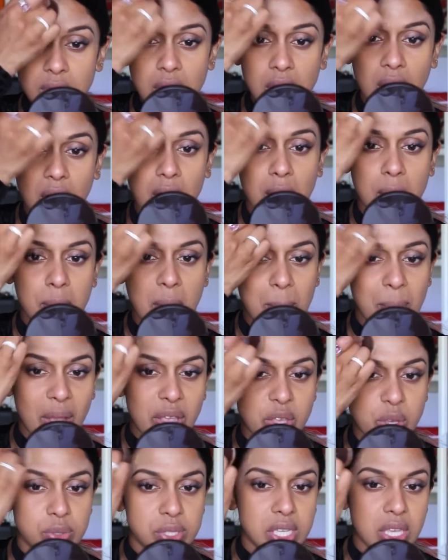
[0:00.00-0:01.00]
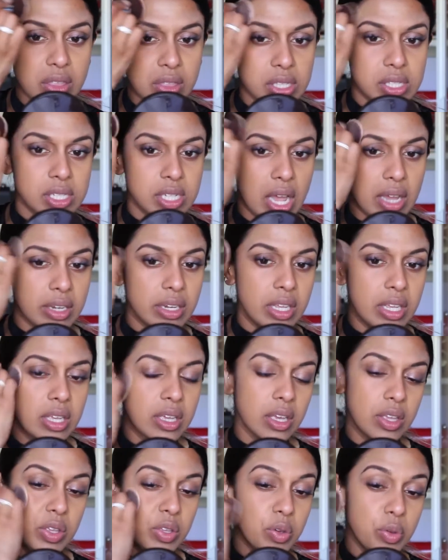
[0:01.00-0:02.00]
By using this
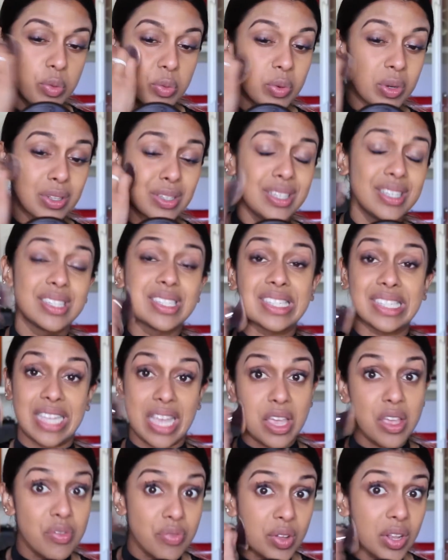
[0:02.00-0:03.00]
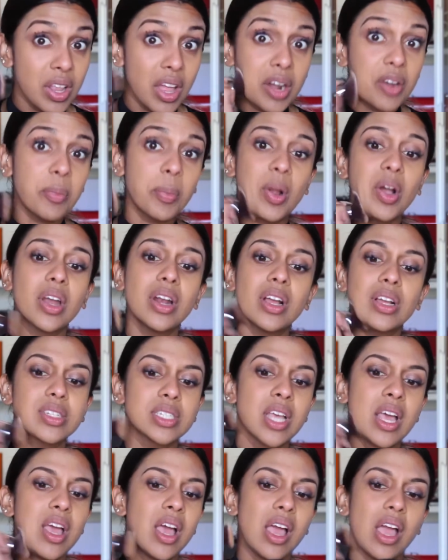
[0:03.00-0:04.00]
technique, you really save a lot of
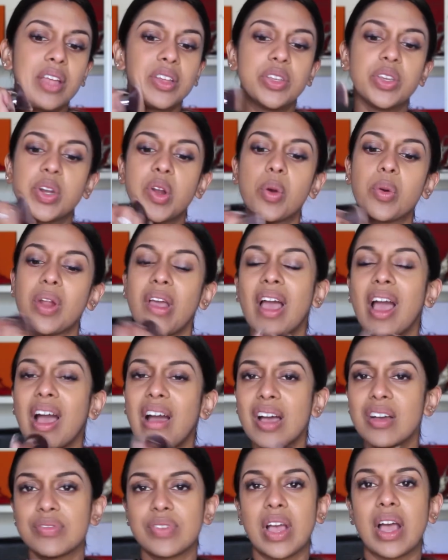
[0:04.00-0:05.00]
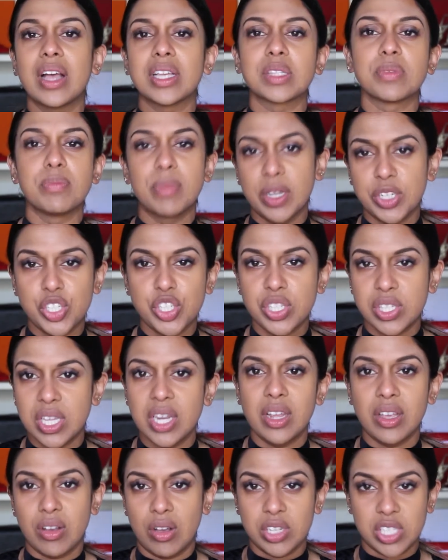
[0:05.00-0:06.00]
product and you don't have as much
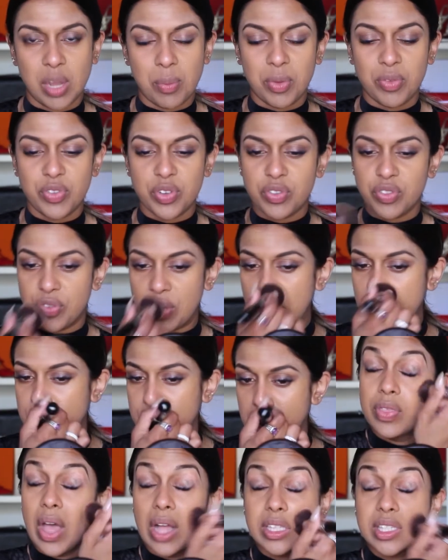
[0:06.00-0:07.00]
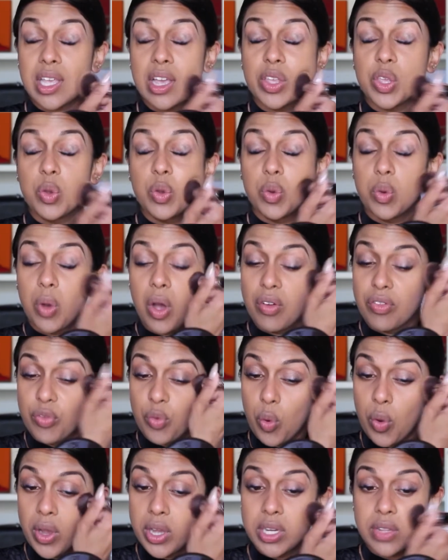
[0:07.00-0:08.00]
sitting on top of your face. That's how you
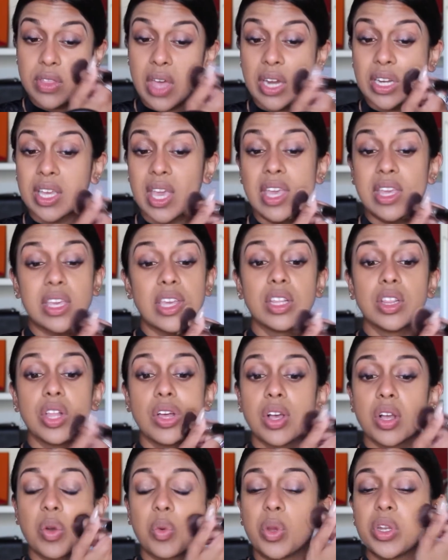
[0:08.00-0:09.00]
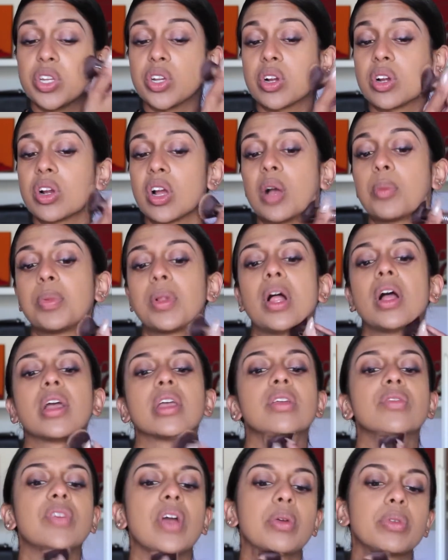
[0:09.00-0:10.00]
avoid that cakey look when you're
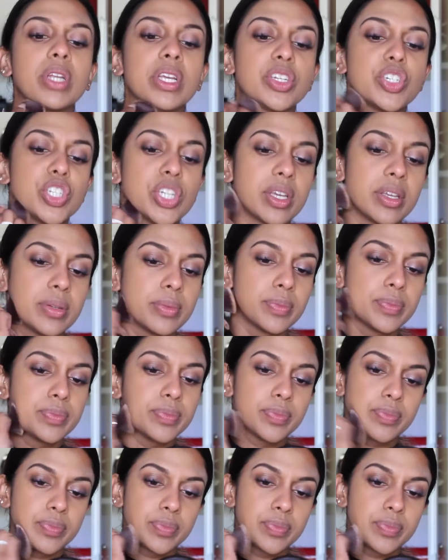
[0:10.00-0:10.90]
applying foundation.